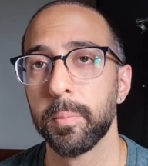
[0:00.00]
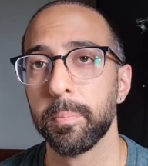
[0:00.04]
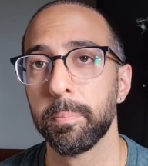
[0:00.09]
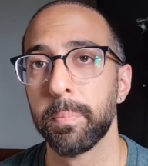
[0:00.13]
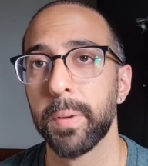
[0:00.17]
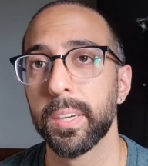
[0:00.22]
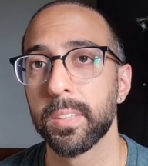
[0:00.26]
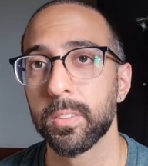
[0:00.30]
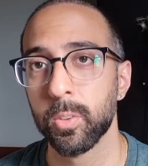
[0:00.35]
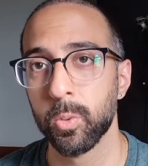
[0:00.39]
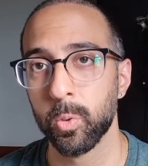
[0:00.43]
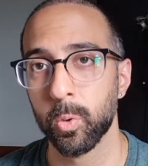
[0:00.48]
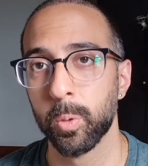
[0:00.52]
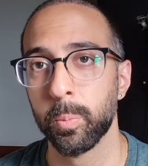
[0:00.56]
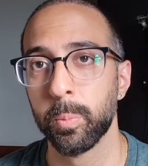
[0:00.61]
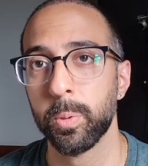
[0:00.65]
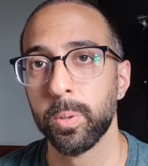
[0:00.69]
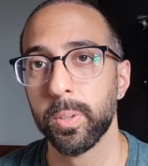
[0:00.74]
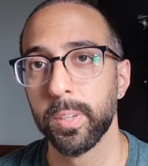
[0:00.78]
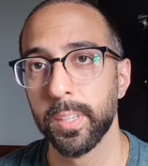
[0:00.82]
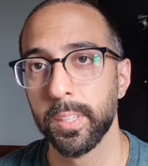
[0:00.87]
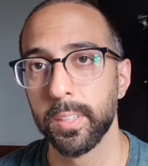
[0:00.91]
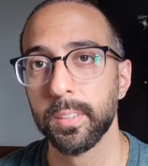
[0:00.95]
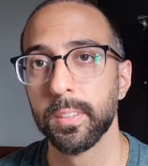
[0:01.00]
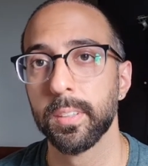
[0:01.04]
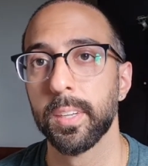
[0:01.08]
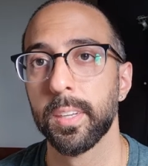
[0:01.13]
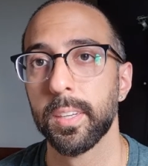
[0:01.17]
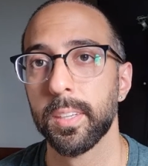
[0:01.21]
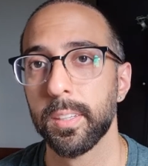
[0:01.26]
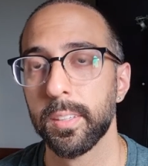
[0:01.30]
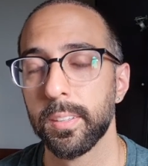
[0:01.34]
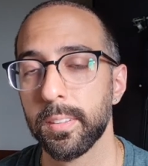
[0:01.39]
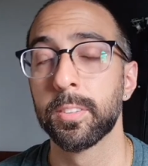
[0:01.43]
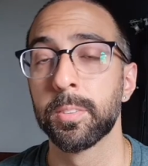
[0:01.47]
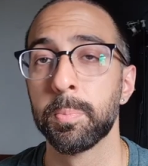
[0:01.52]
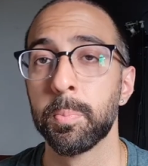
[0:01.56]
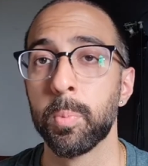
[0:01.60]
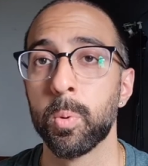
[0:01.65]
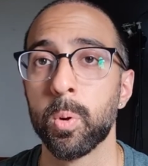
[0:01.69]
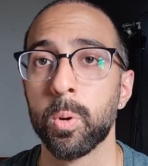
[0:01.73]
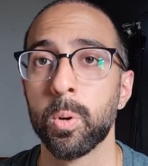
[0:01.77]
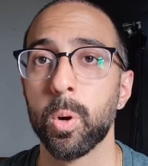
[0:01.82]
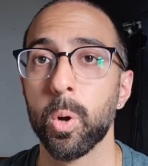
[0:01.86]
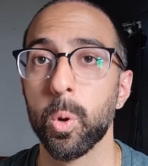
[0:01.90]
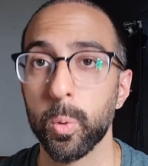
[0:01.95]
back to normal and it's
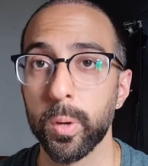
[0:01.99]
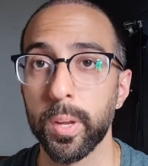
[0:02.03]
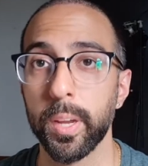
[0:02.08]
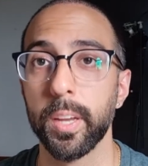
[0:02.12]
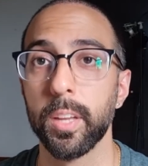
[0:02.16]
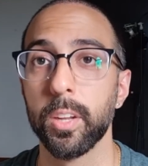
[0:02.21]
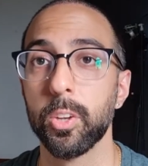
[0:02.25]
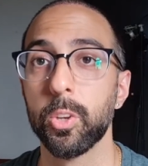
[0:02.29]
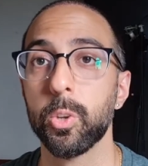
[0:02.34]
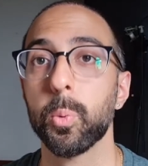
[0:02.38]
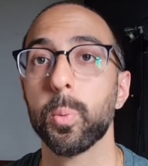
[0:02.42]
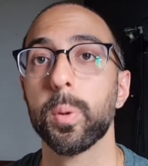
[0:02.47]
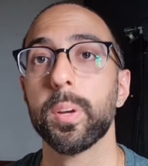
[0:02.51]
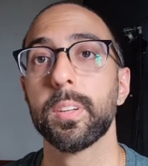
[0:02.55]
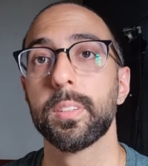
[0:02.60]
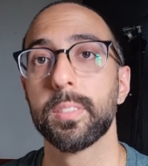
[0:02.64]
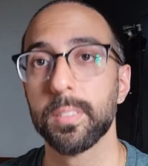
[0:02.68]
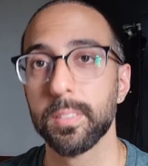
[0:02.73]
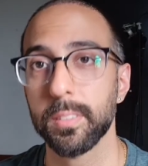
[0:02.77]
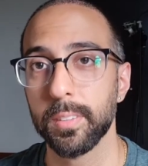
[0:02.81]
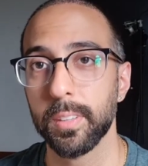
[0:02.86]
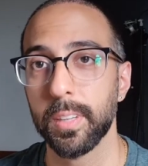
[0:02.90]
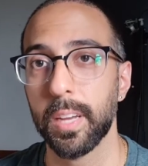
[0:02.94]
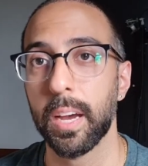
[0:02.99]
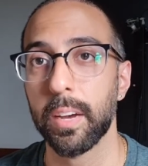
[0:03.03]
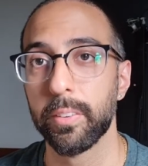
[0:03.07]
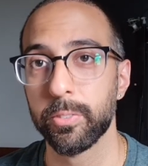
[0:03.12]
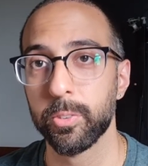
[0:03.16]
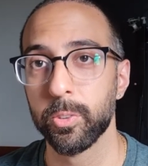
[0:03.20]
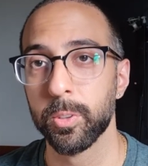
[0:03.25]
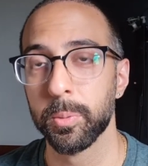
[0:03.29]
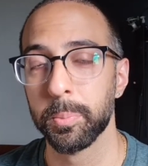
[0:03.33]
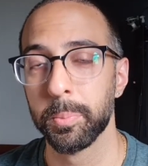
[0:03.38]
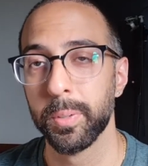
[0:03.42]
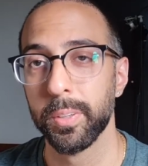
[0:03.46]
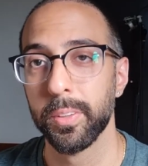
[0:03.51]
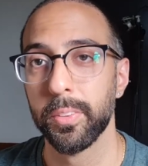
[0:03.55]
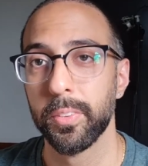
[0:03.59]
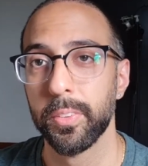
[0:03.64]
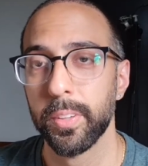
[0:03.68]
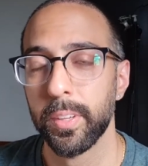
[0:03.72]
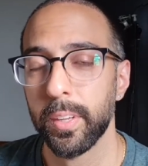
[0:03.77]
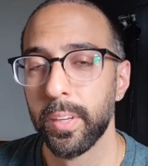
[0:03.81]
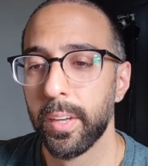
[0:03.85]
more okay to do it after a month.